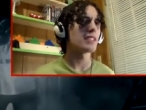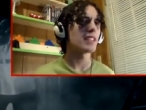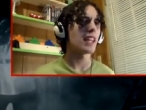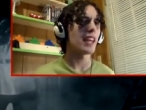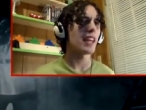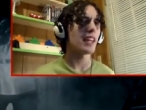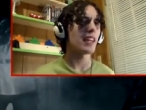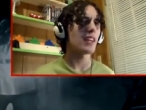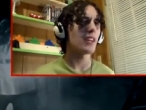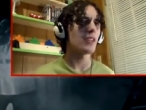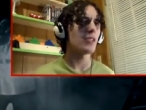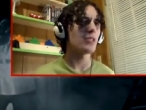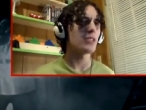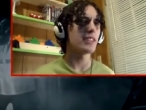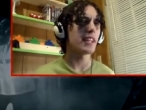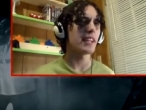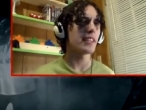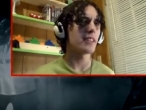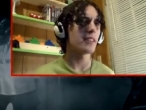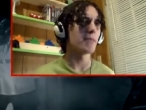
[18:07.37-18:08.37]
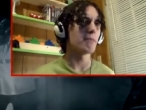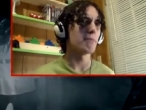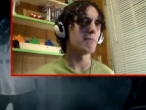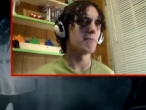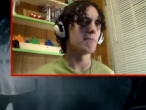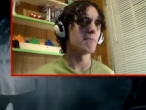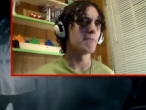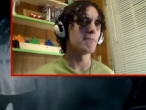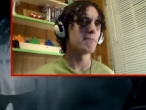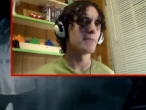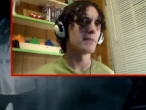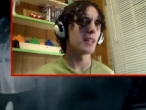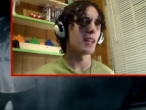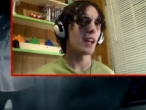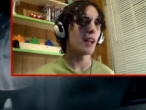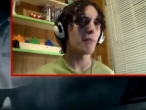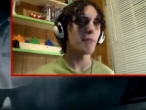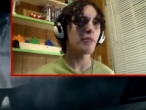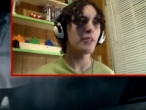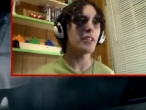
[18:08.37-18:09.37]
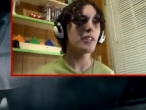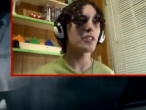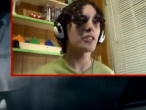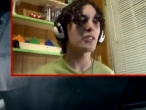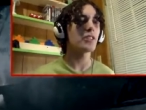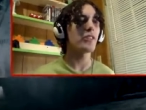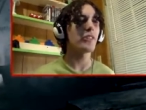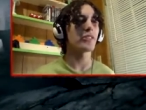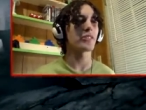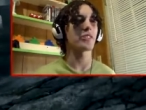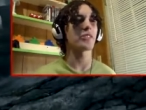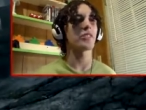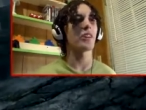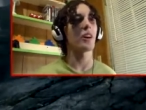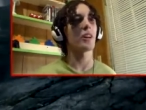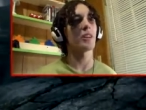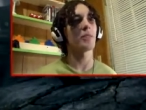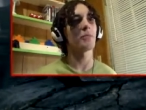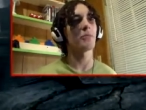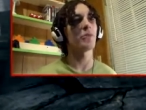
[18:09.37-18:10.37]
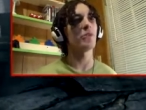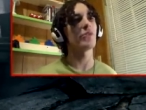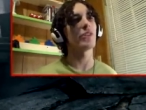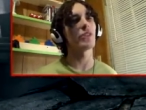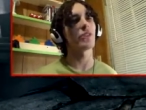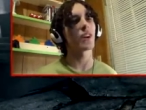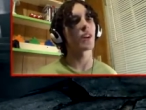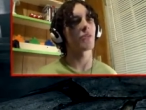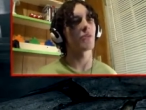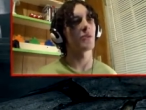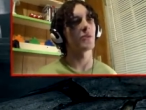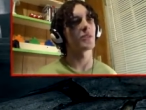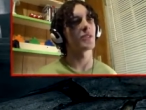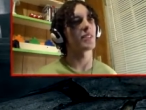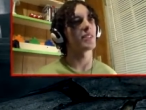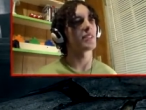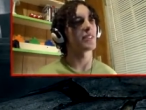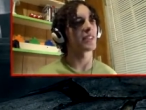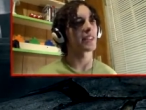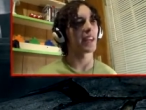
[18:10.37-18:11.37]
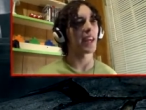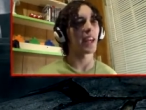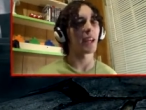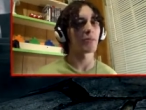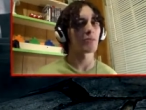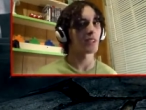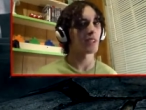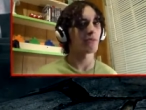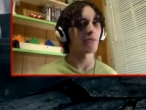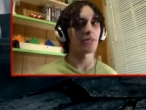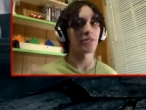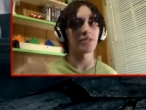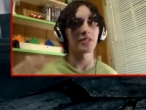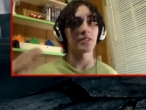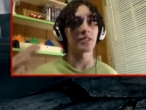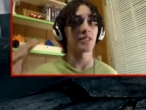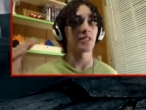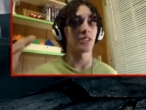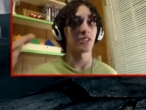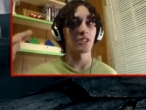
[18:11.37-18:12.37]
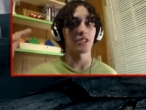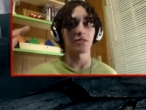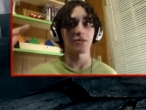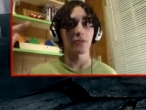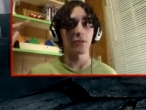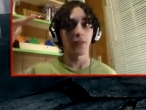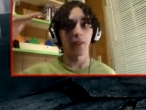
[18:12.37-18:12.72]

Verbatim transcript: Tango Denim. I'm pretty sure there's a ton of movie references and game references that are just